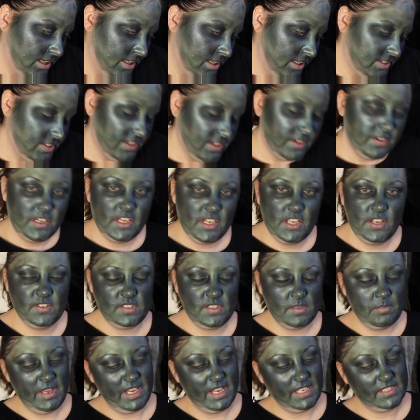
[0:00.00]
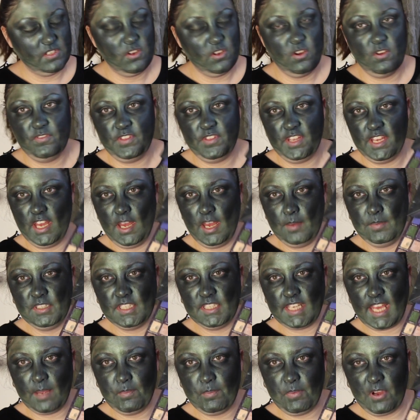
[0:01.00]
So I'm going to use a mix of the Urban
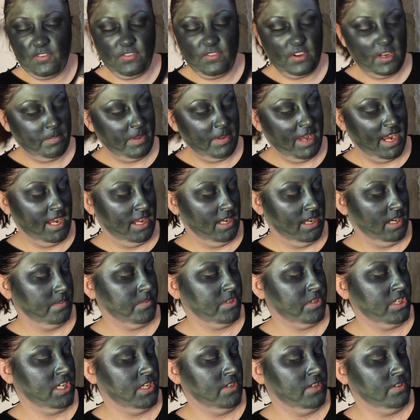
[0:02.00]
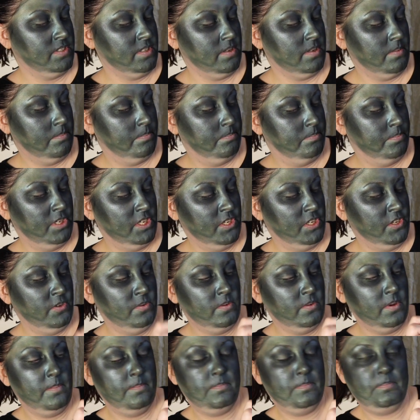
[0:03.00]
Decay Butterfly palette, and I'm going to use
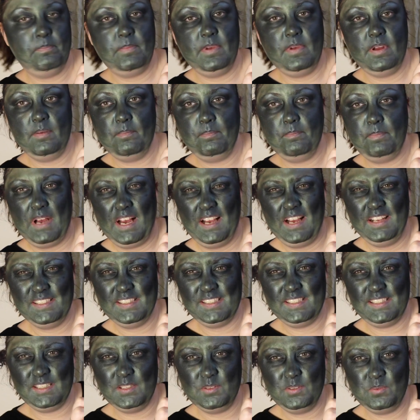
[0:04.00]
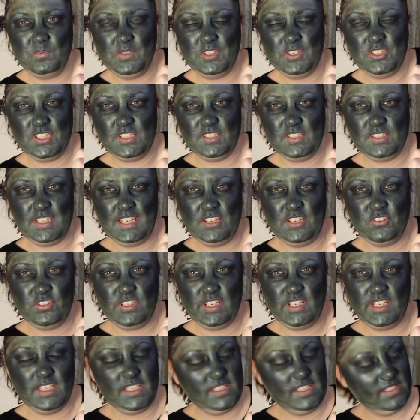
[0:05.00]
Blue Bus, which is
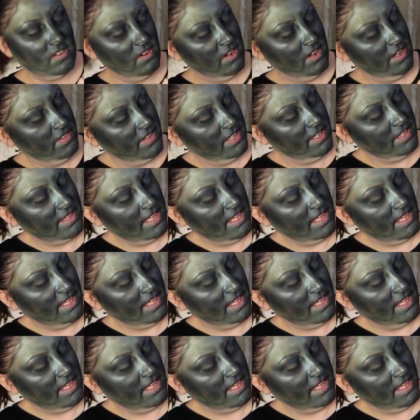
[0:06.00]
interesting because I think